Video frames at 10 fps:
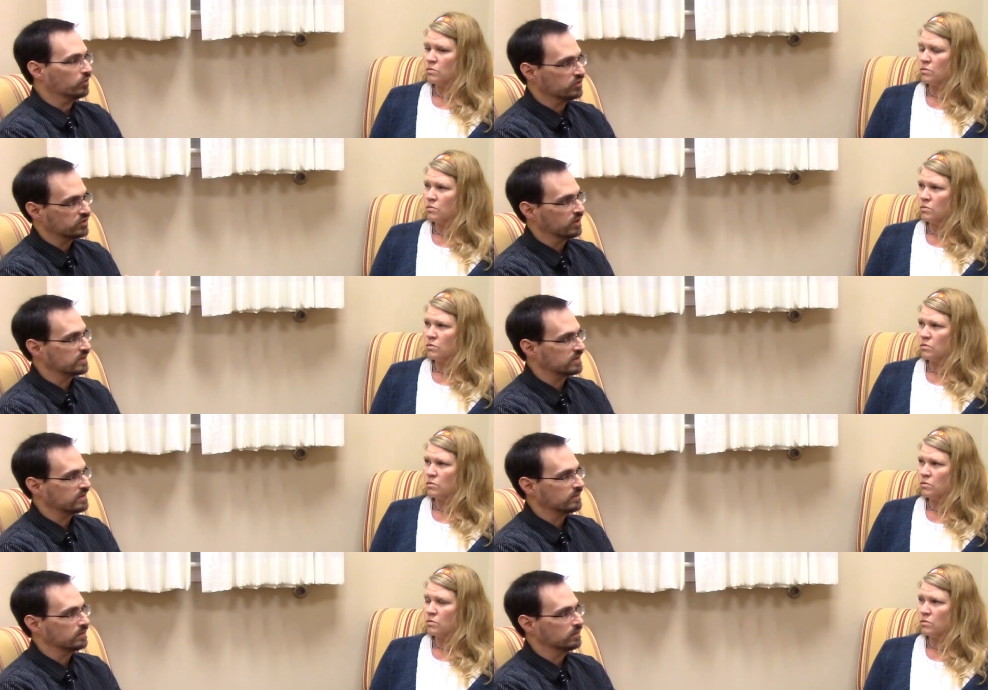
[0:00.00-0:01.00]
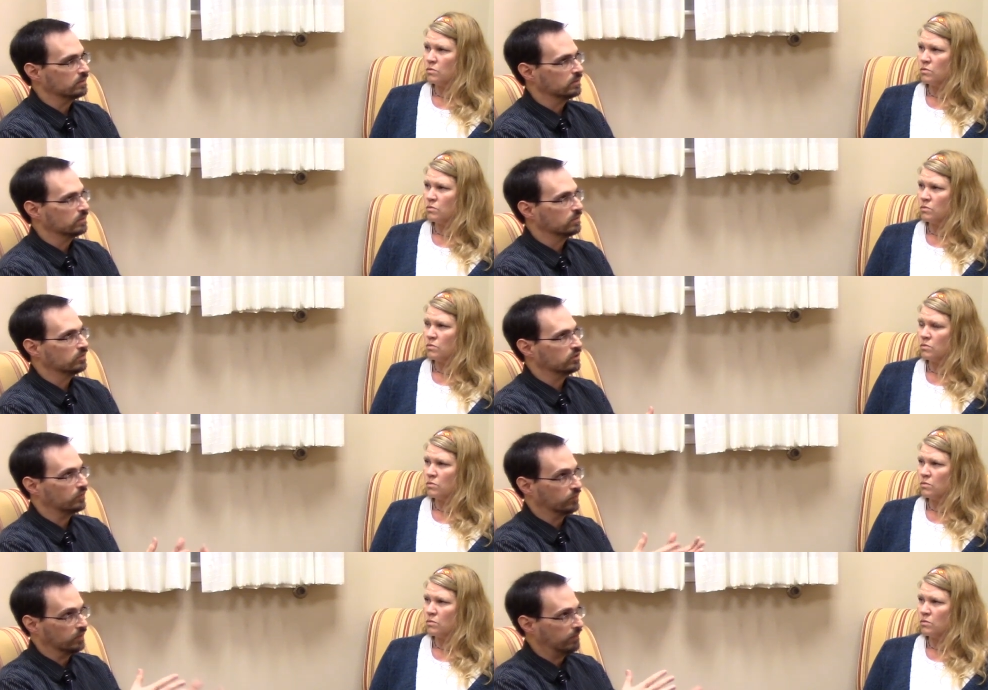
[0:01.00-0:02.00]
Speaker 1: discussed
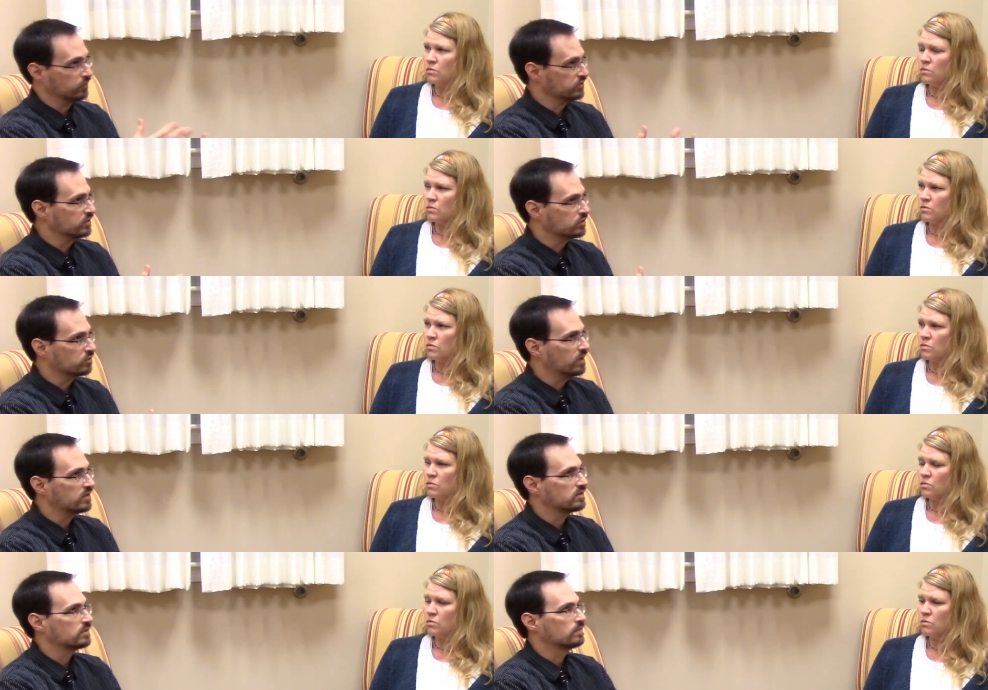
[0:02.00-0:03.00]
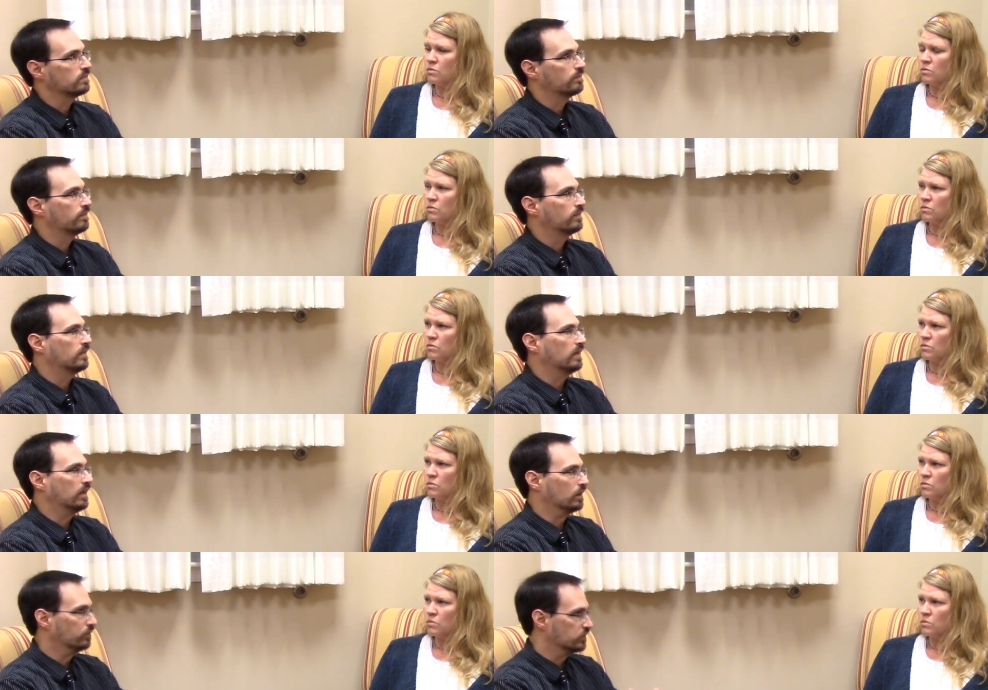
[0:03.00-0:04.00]
different levels of distress,
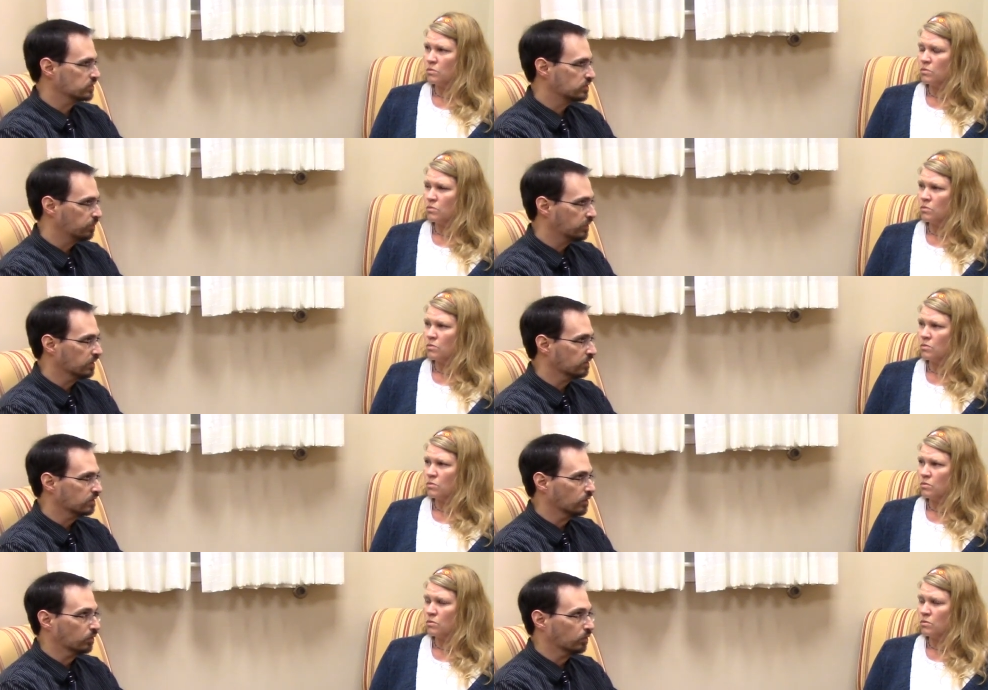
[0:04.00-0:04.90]
and if it's something, you know,